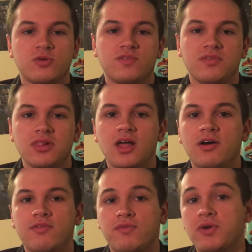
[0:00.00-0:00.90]
sort of
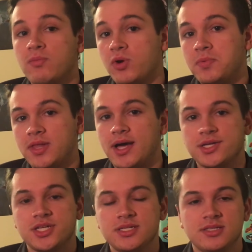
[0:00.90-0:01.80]
love from
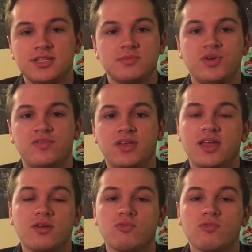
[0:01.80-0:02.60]
Whiplash into this movie,